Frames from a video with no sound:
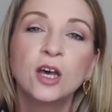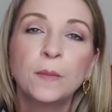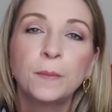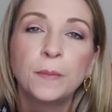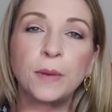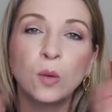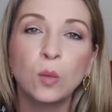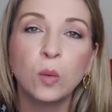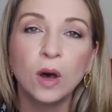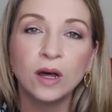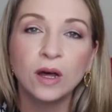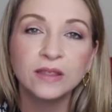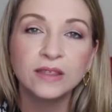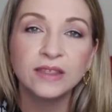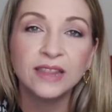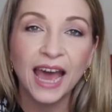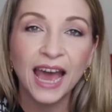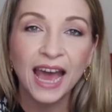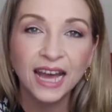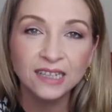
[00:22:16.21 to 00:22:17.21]
But while
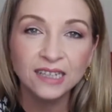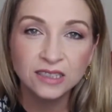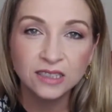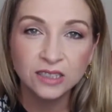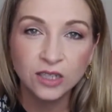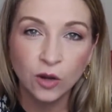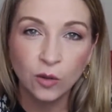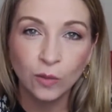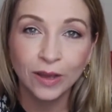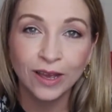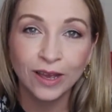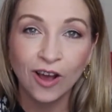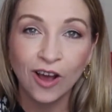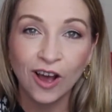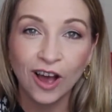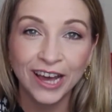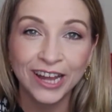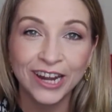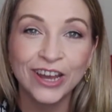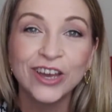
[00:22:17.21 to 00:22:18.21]
that's going
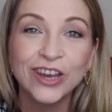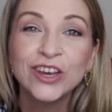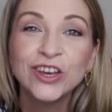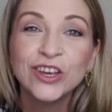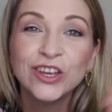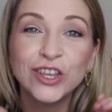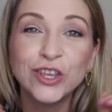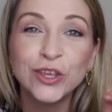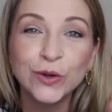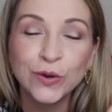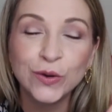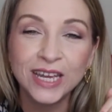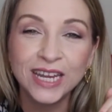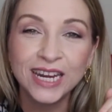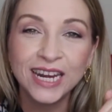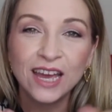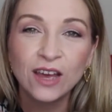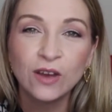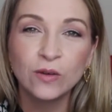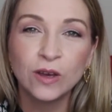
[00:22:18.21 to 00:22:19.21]
on, you can
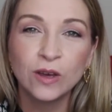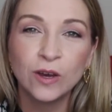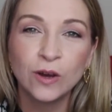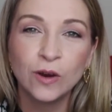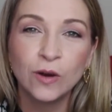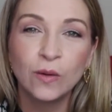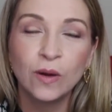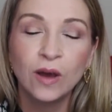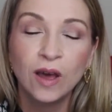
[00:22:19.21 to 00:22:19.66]
now go,